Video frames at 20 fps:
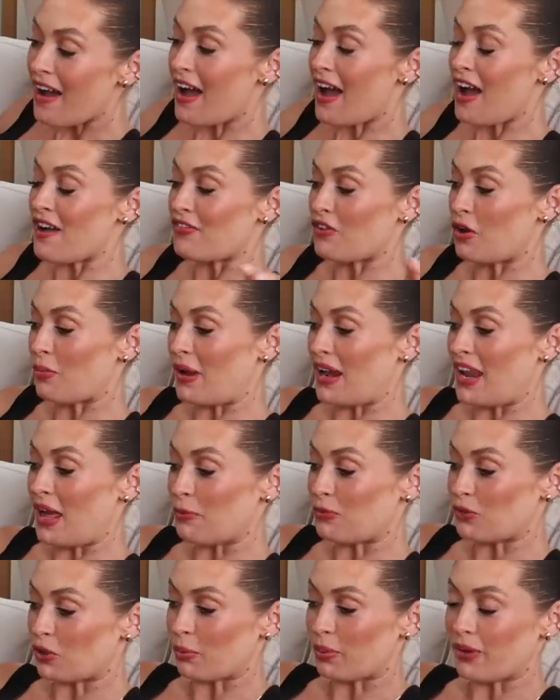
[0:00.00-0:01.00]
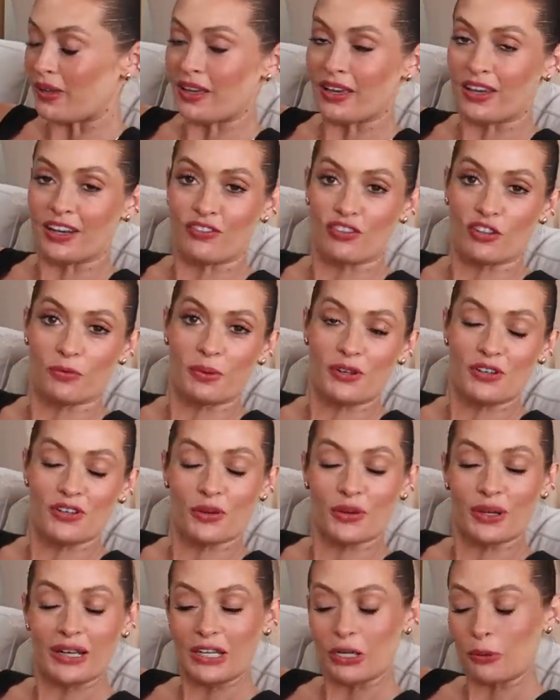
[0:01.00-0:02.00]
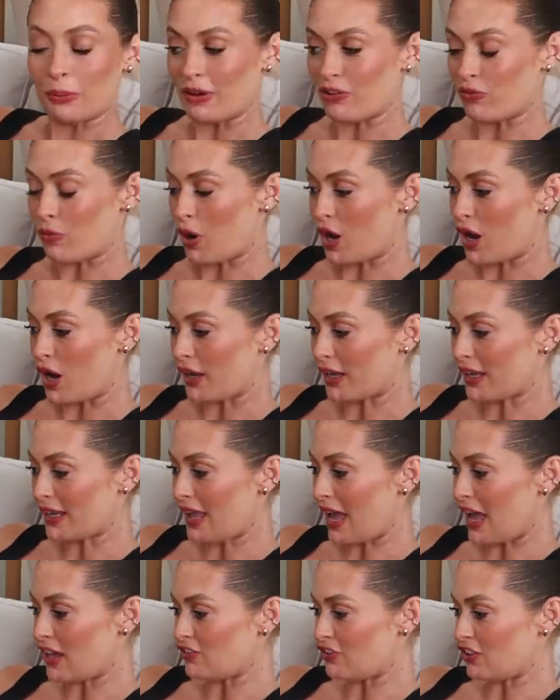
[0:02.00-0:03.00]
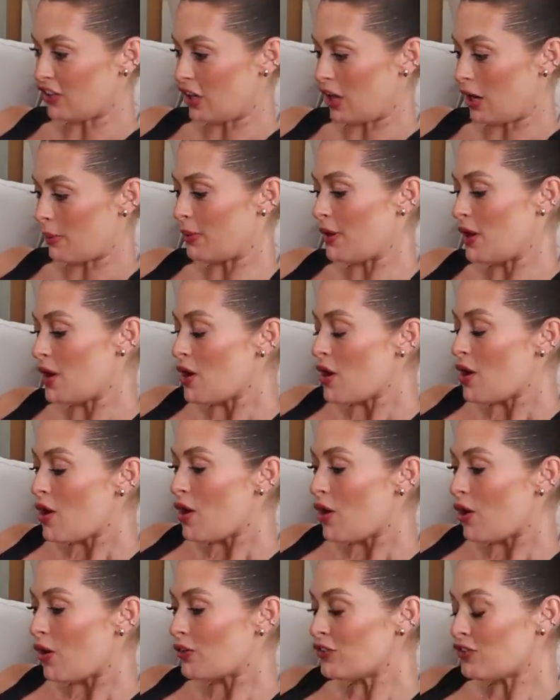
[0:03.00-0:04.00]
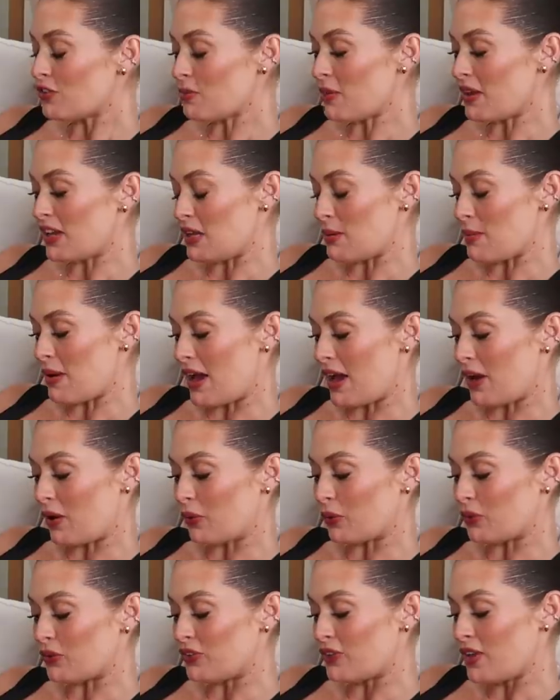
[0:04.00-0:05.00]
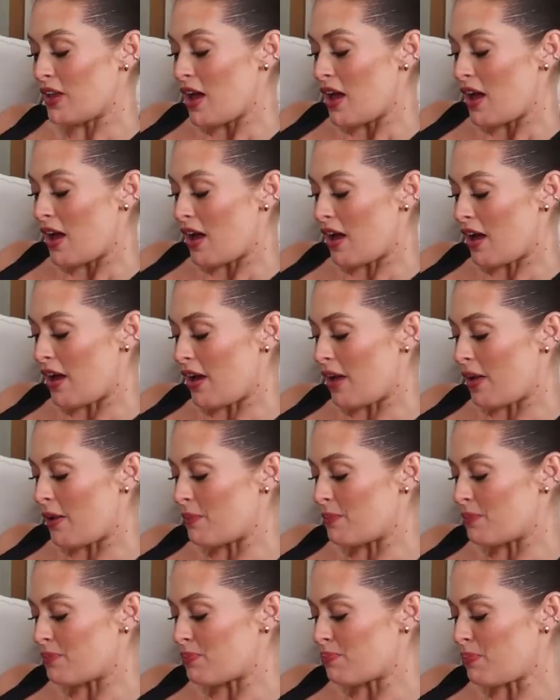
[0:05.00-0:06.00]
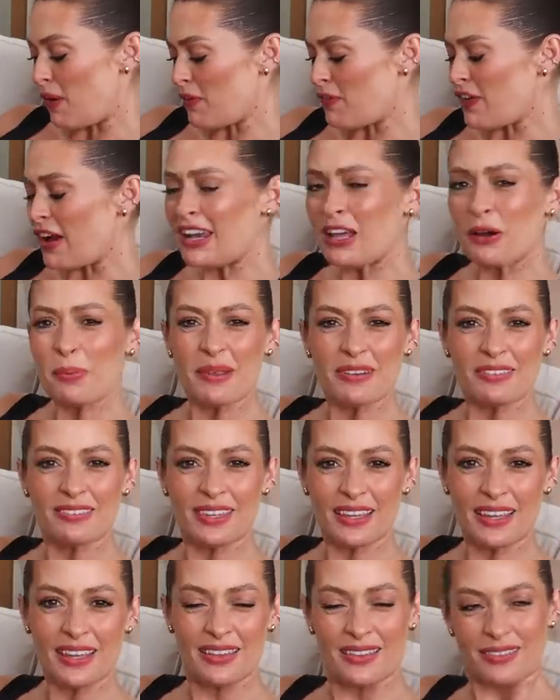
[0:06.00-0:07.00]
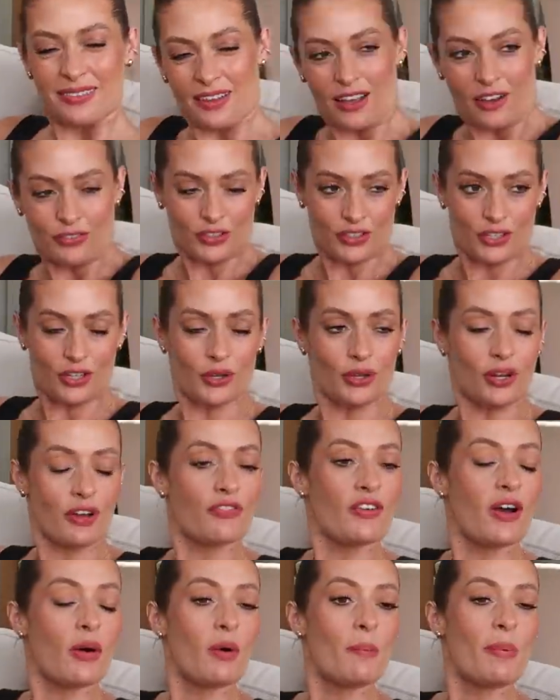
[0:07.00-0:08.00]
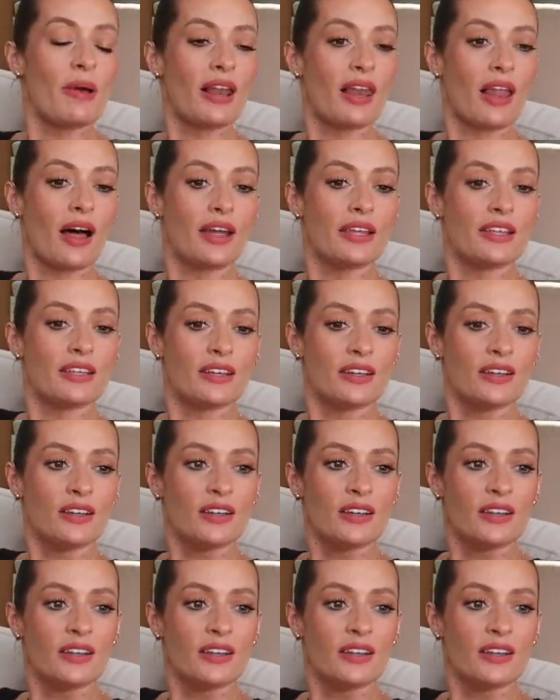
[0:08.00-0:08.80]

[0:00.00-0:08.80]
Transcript: I have got my laptop here and I've just been doing a little bit of work, catching up on some emails. Um, but I felt a little bit sicky this afternoon. I felt a bit like